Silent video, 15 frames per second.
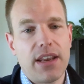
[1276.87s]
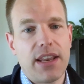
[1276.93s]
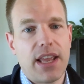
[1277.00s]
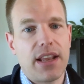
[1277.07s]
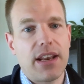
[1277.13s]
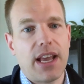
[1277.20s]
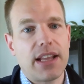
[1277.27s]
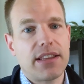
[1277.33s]
And
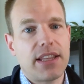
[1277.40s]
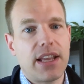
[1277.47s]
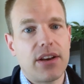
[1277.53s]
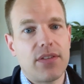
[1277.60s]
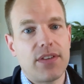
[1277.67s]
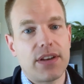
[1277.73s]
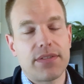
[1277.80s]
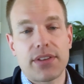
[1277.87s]
then at the end
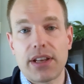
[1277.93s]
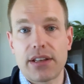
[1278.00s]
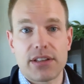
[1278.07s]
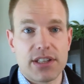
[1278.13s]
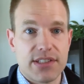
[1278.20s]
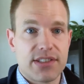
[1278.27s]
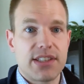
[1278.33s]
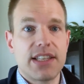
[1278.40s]
of it, if they,
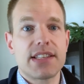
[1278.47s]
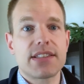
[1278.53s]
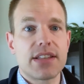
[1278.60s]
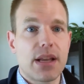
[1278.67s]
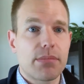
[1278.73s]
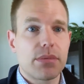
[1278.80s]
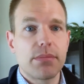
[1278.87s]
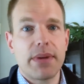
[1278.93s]
does this
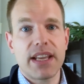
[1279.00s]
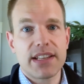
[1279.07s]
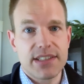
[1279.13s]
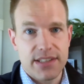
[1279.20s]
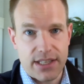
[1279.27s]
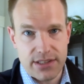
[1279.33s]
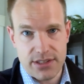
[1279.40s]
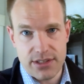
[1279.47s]
number make
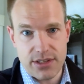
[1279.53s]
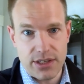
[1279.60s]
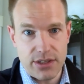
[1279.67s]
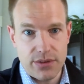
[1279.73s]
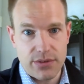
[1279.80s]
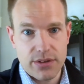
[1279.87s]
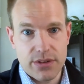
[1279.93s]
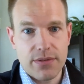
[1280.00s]
sense to
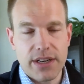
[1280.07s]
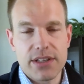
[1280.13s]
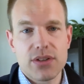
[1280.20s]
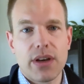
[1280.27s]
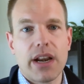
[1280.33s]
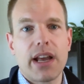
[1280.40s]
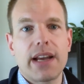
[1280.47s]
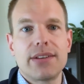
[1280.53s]
you? Right,
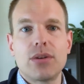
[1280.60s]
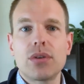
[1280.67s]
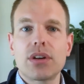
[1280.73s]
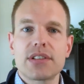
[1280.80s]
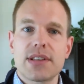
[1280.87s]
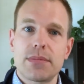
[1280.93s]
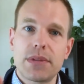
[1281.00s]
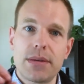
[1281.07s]
so I, I
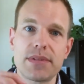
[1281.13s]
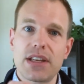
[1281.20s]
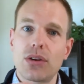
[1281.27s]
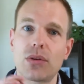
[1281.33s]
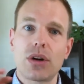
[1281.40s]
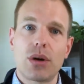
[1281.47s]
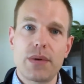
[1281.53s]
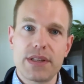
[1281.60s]
don't, sometimes I
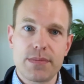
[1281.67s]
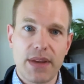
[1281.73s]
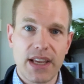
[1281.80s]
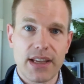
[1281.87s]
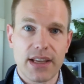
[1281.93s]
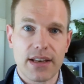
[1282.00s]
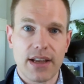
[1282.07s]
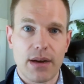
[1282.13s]
don't always
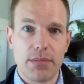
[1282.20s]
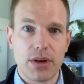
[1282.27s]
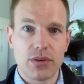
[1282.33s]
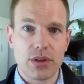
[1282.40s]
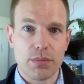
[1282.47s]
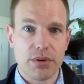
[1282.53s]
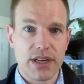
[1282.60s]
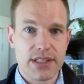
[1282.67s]
make it
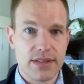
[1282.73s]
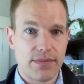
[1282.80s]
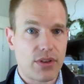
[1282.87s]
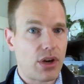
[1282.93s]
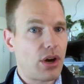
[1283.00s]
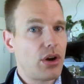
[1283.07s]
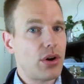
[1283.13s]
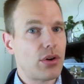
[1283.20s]
about the price of
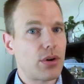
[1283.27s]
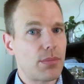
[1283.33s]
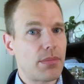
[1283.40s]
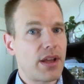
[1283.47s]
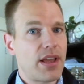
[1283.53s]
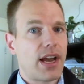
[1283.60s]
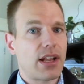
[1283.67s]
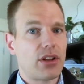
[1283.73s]
the
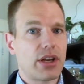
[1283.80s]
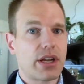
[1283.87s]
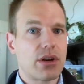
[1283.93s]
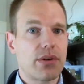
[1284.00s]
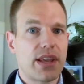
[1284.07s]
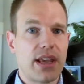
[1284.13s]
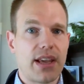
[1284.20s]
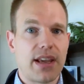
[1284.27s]
home. I look at,
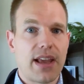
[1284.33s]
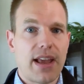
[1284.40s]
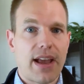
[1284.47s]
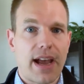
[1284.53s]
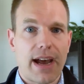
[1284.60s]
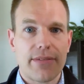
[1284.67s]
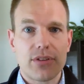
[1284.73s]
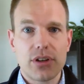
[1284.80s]
okay,
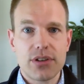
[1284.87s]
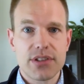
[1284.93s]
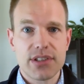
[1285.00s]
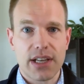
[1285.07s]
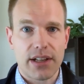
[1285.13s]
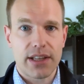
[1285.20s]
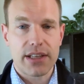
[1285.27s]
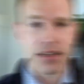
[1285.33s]
after you sell